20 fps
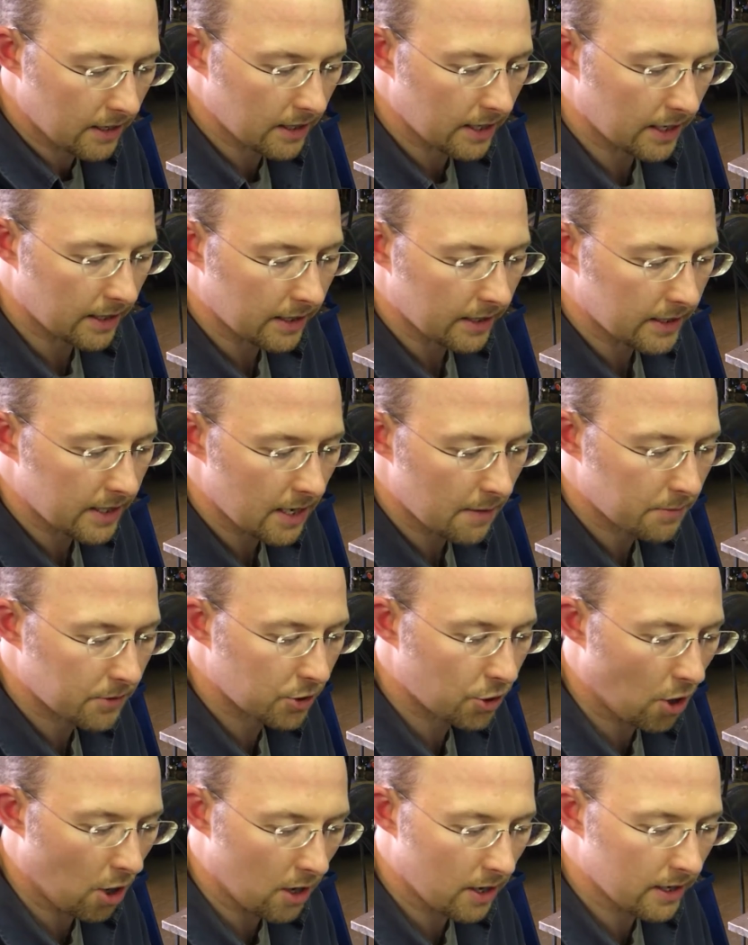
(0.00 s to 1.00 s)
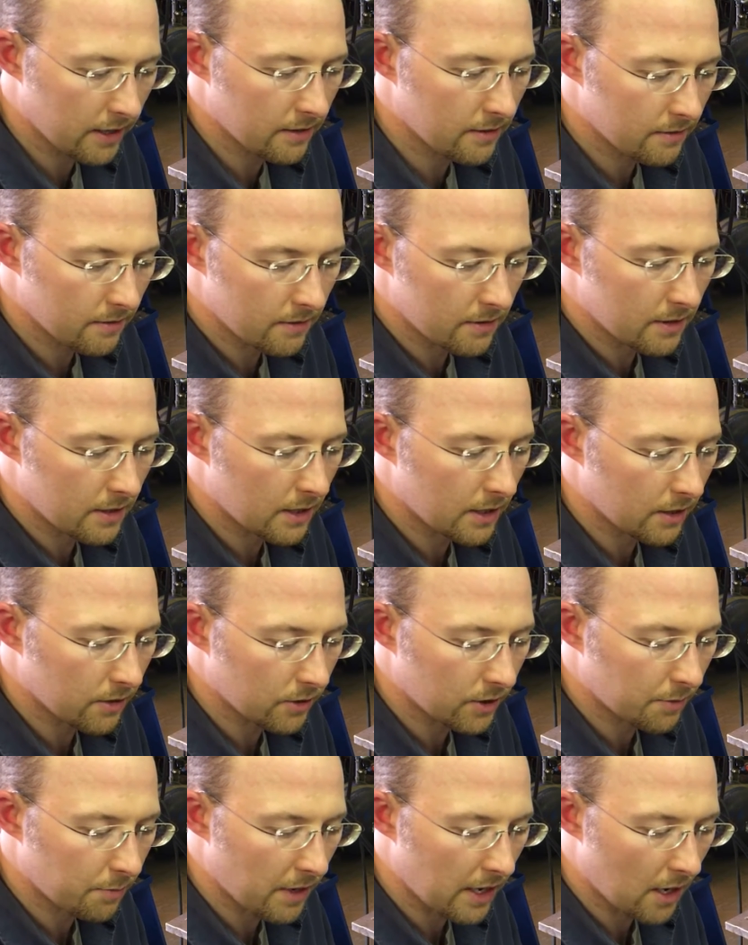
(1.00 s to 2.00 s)
and get the tip started
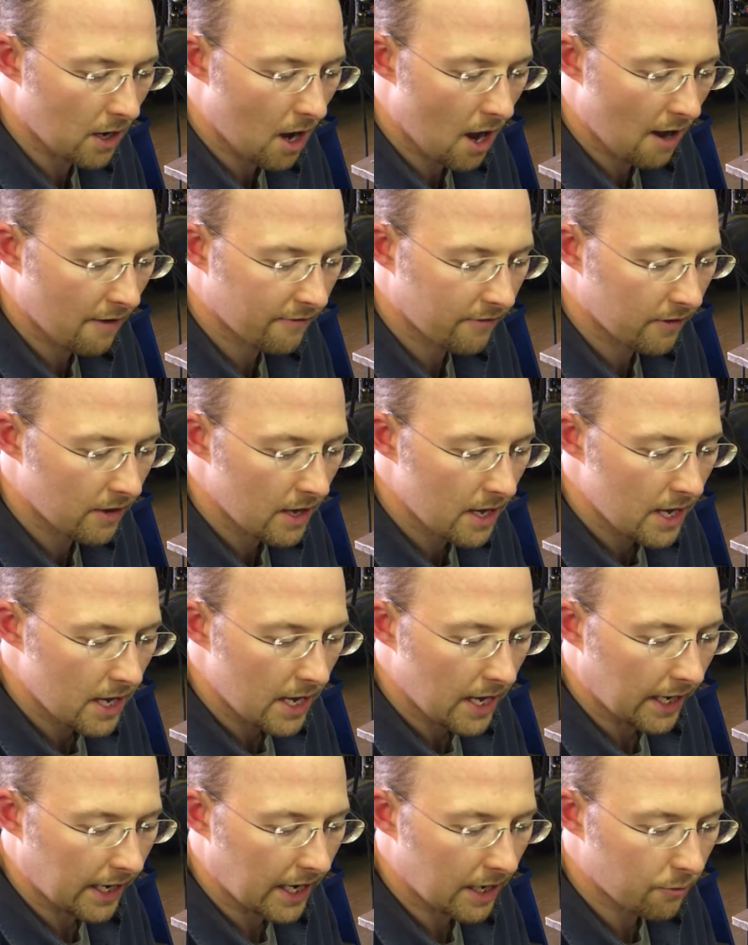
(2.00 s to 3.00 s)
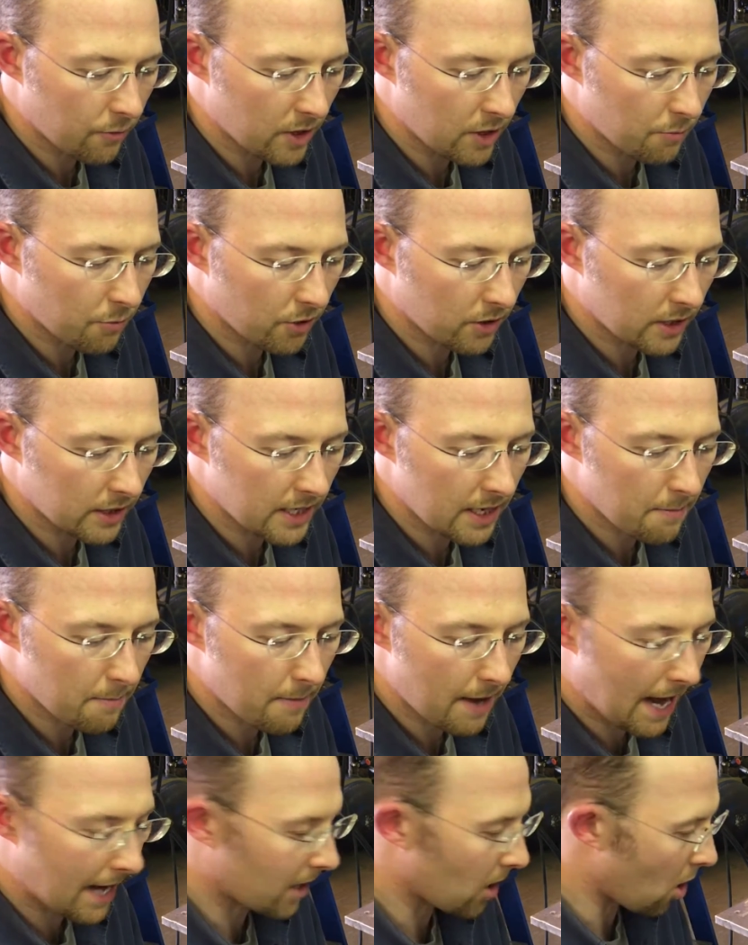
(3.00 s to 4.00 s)
to spin off. Again, when you put the tip
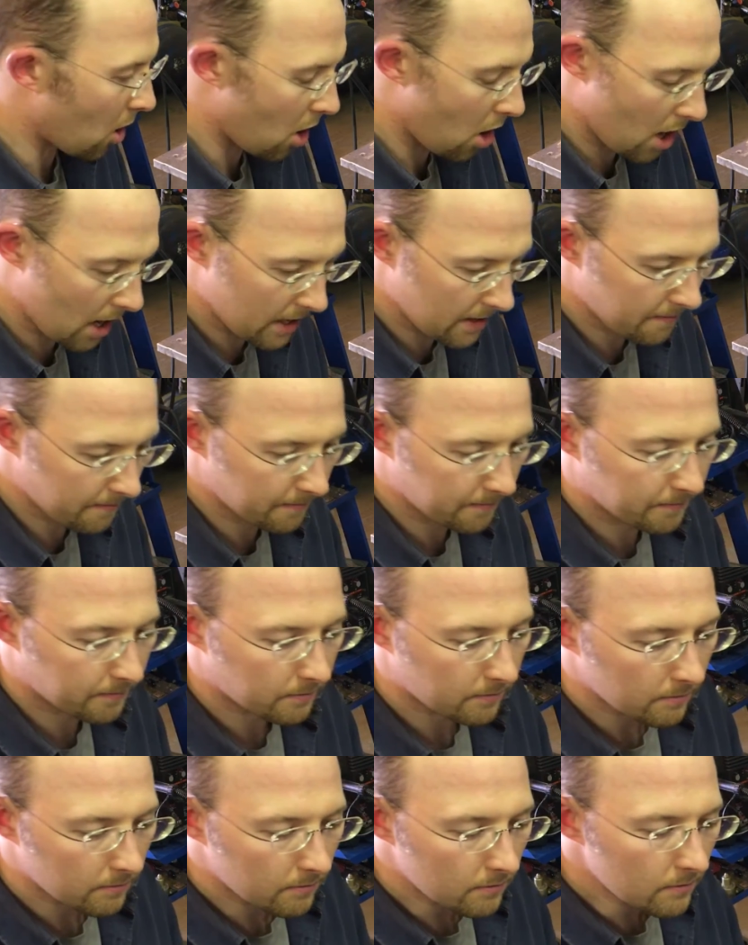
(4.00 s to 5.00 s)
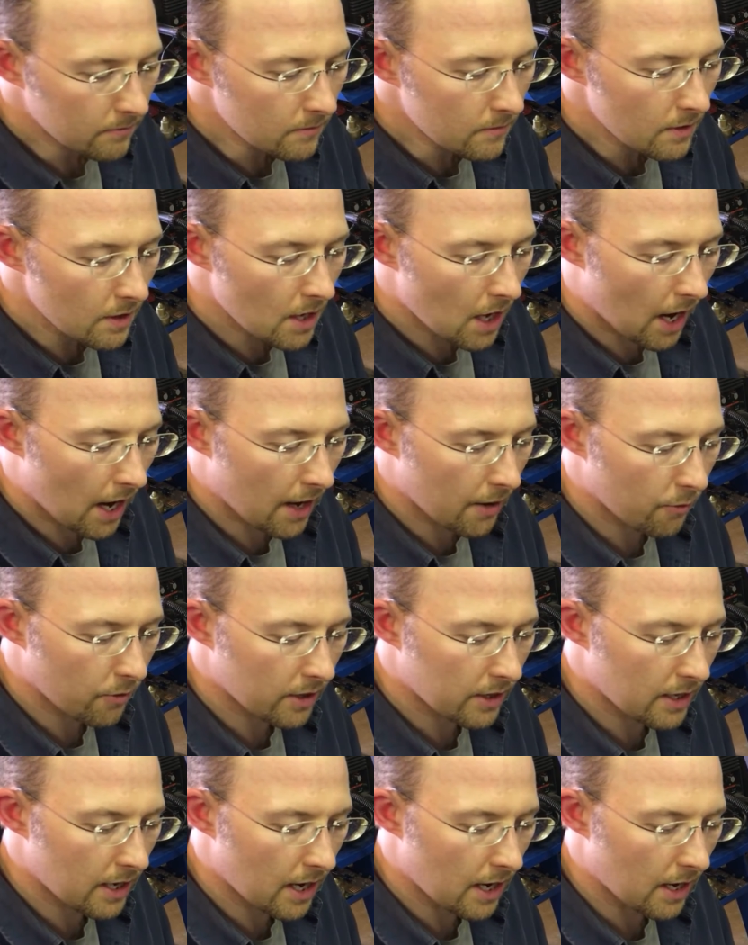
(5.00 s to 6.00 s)
back on, I
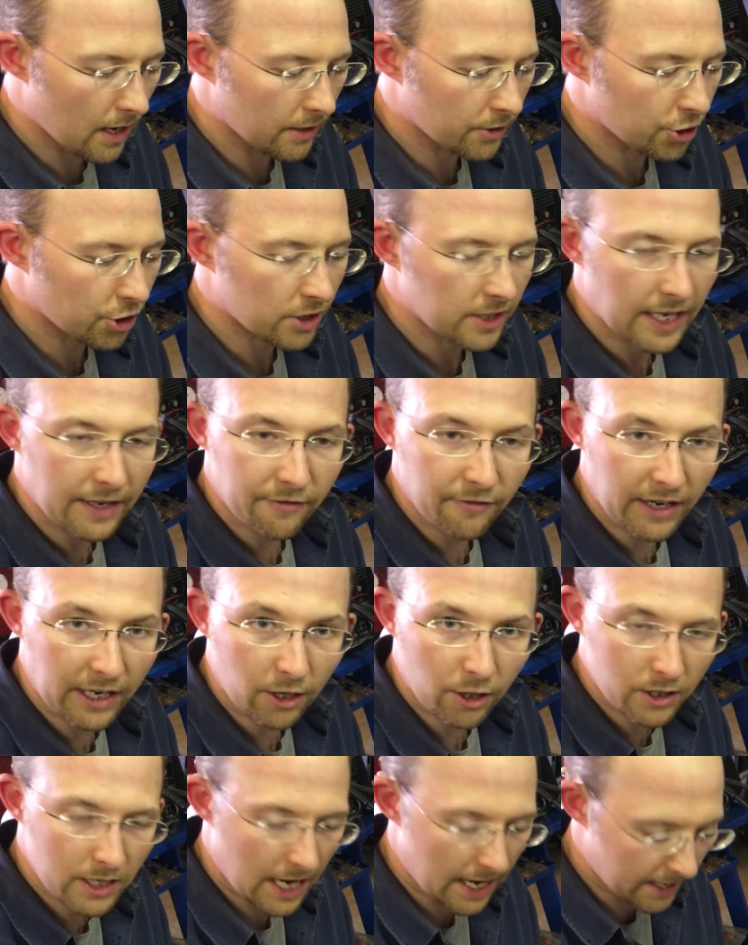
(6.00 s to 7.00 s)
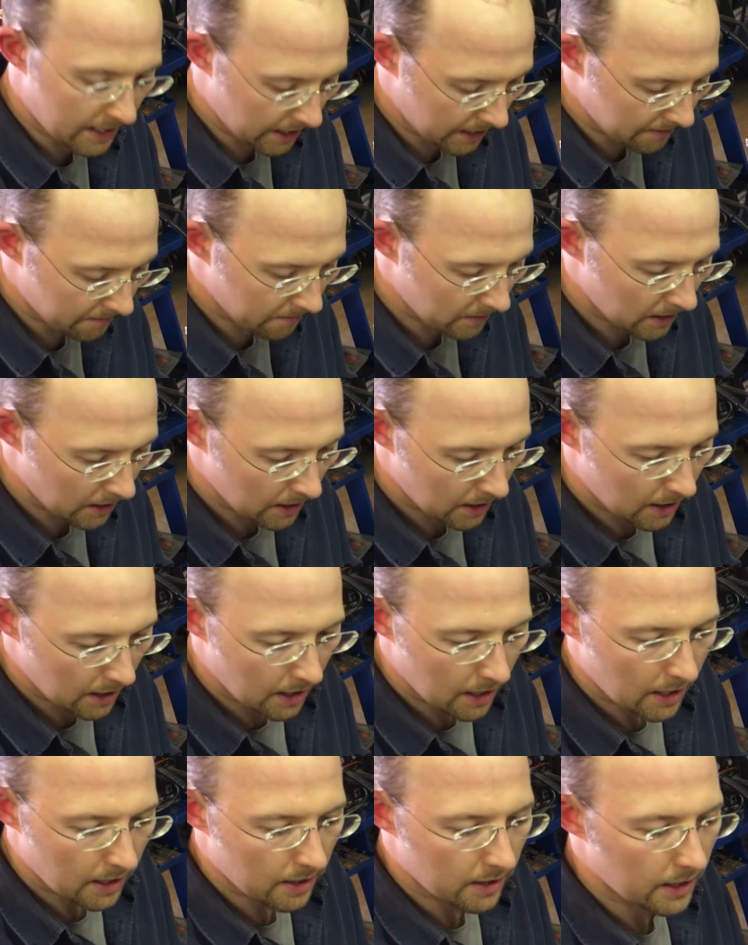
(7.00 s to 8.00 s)
would uh, just finger tighten it.
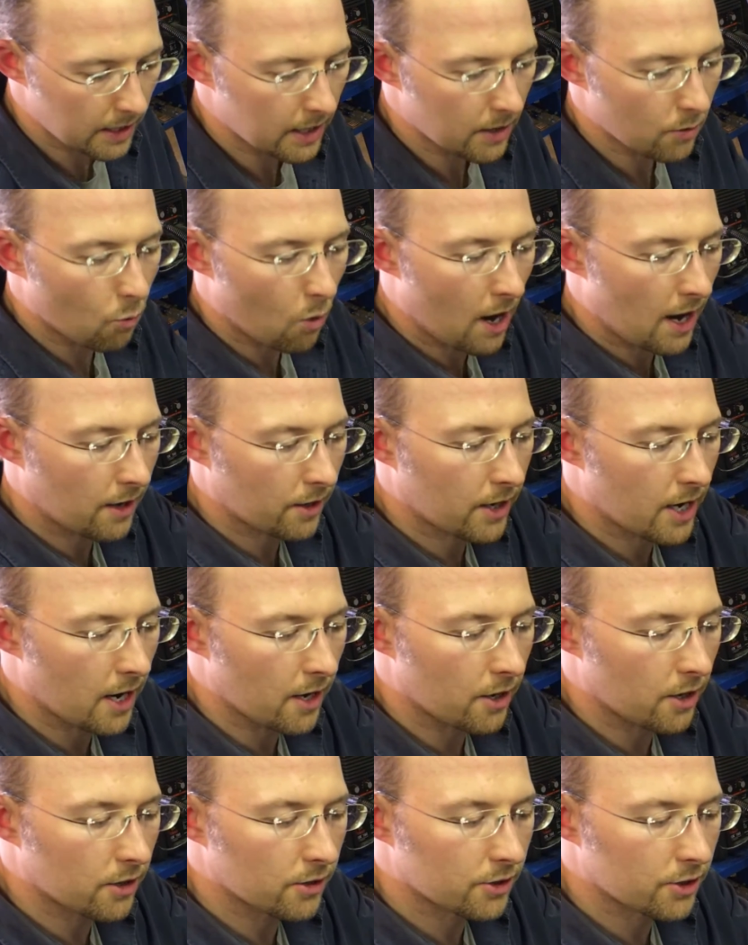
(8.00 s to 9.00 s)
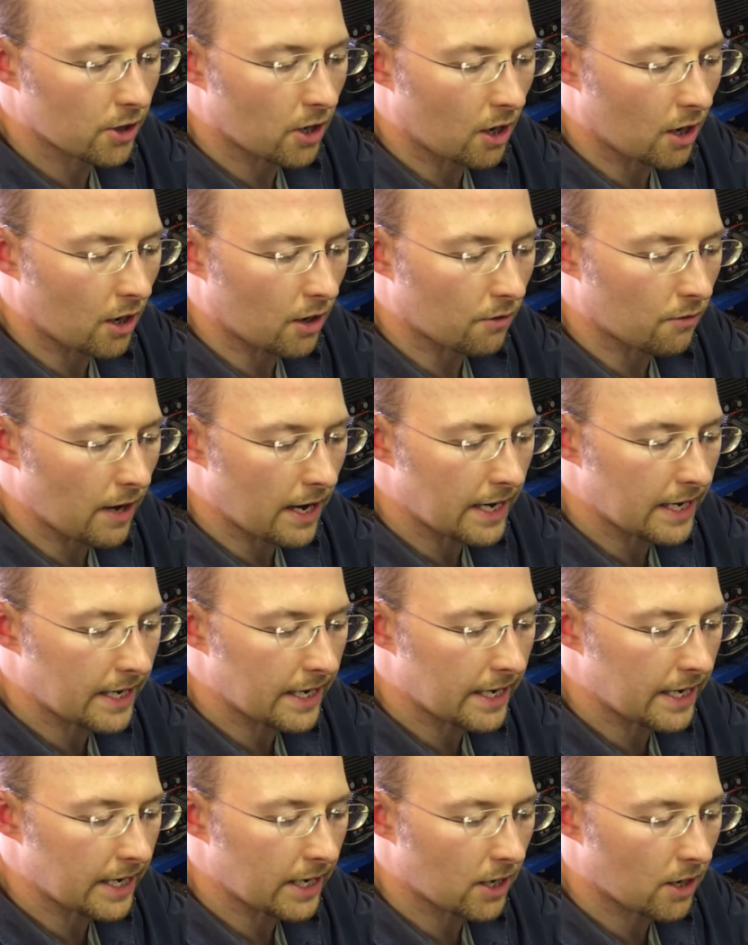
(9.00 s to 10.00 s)
The wire cutters are right
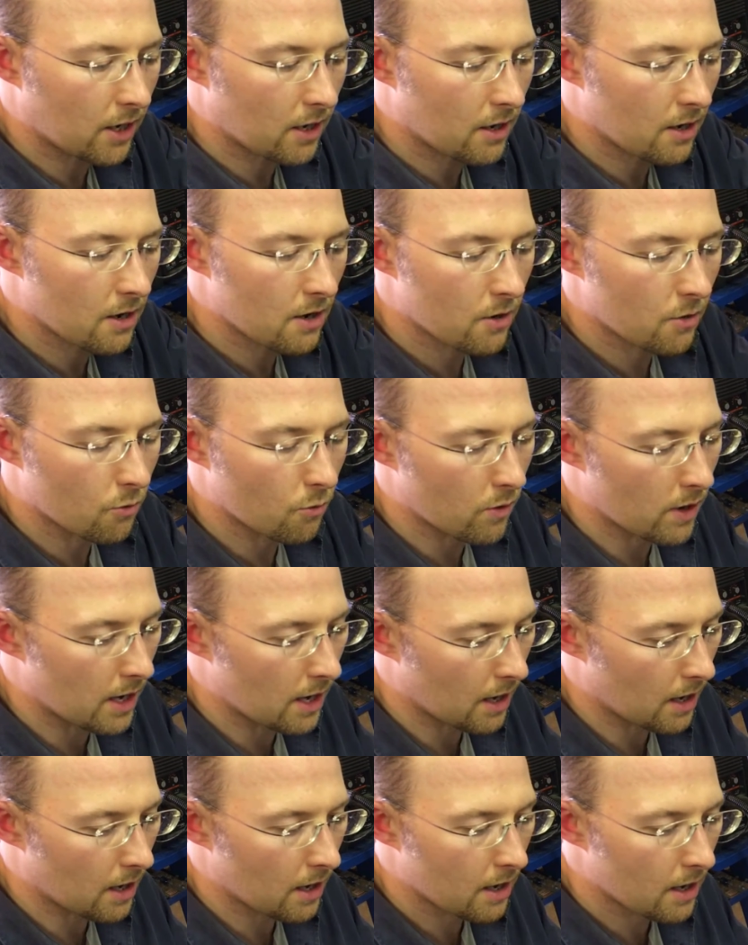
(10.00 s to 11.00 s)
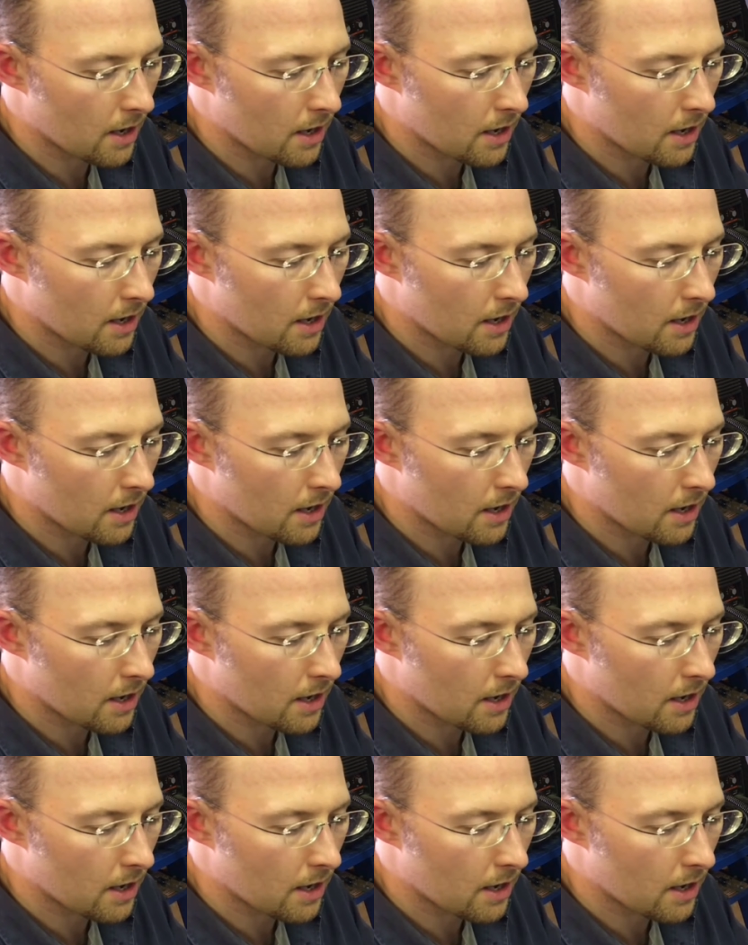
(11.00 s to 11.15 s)
here where